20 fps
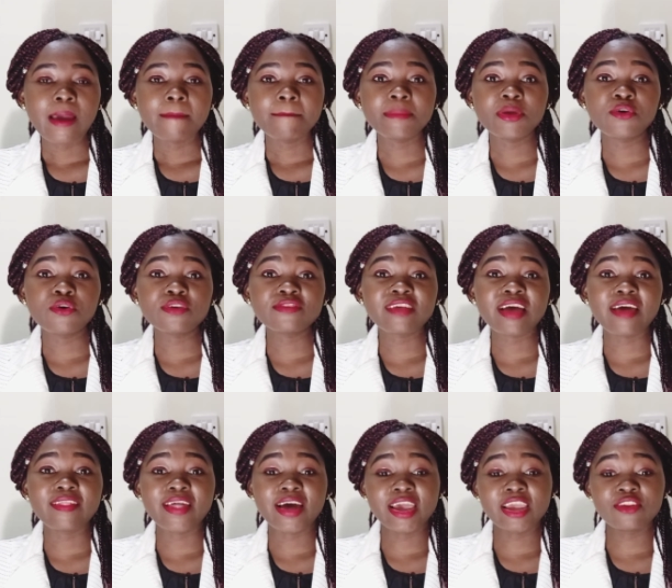because
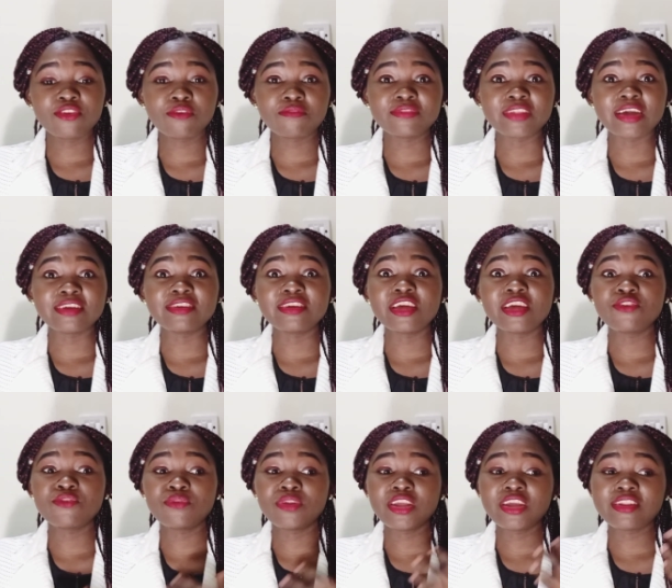at the end of the day,
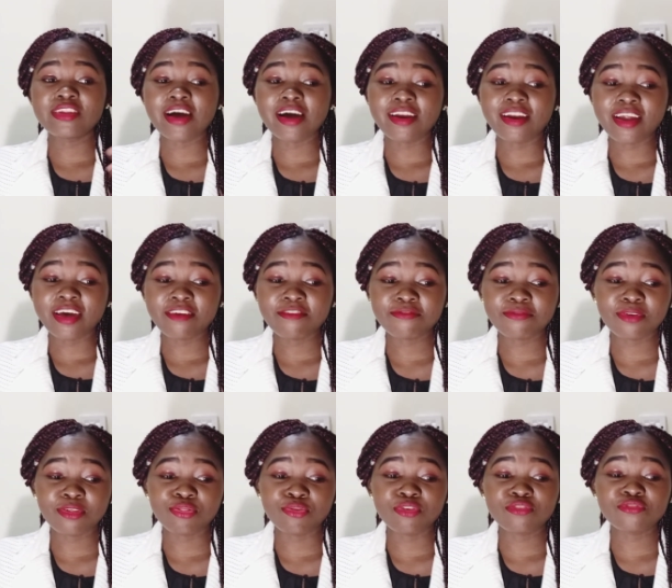you need a life
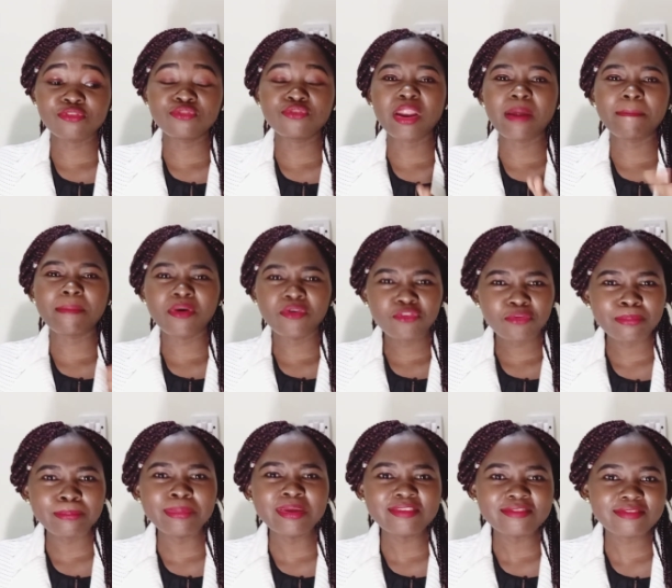with you. It's not all about
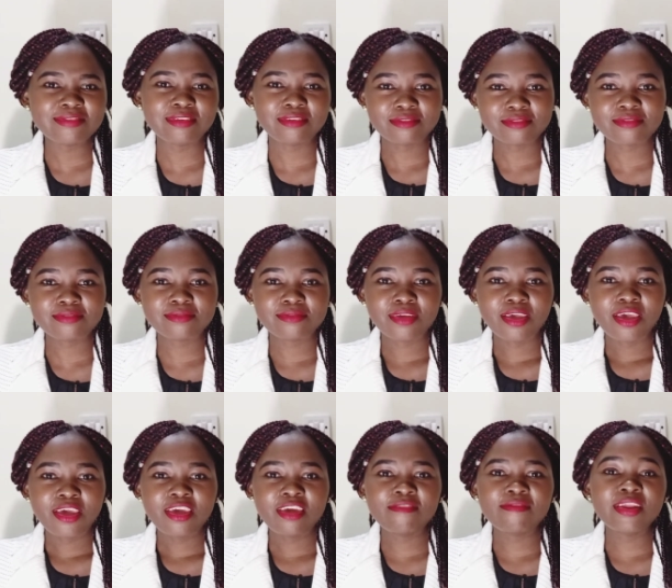business.
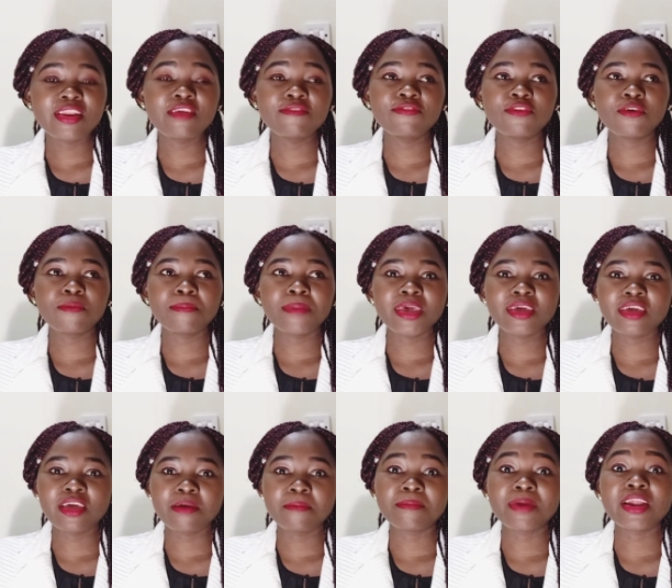Even if you're
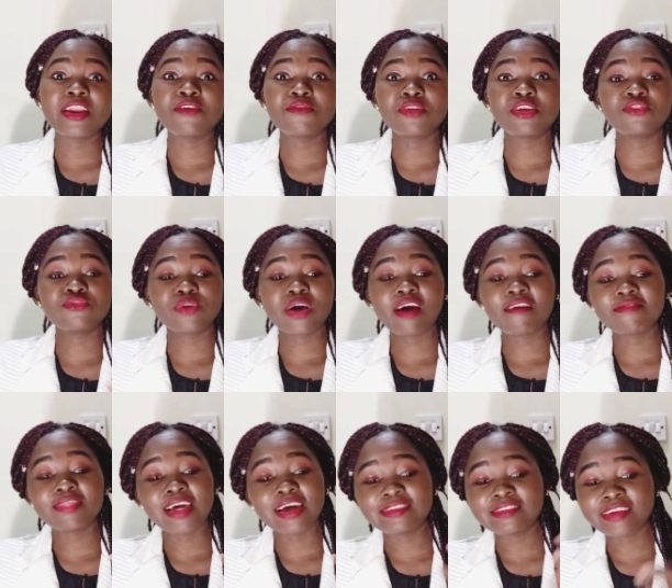making money, you need to have
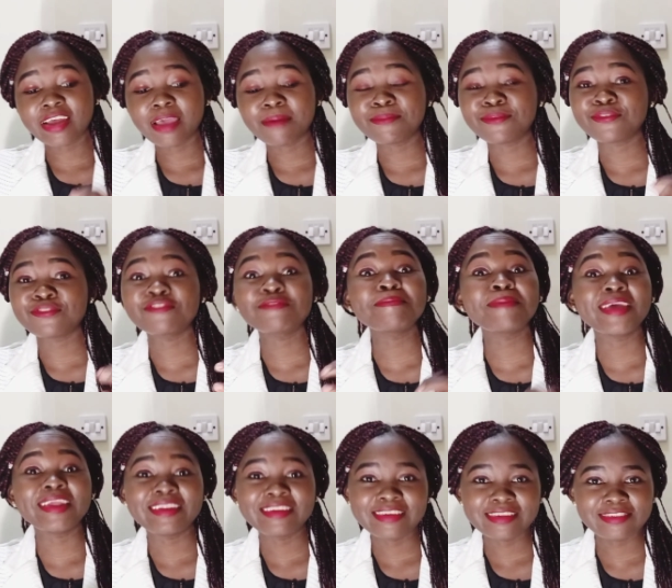that time to
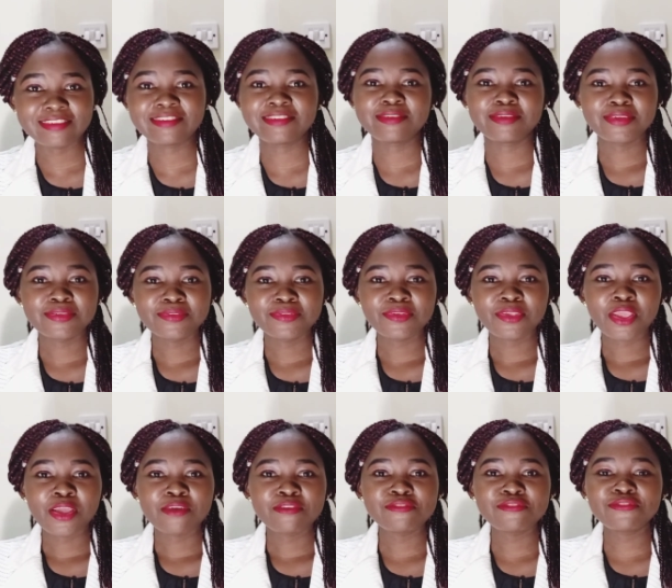spend it.
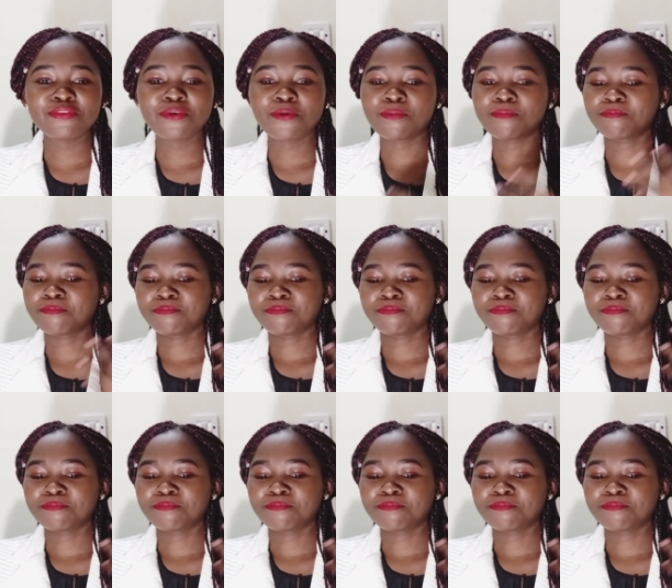So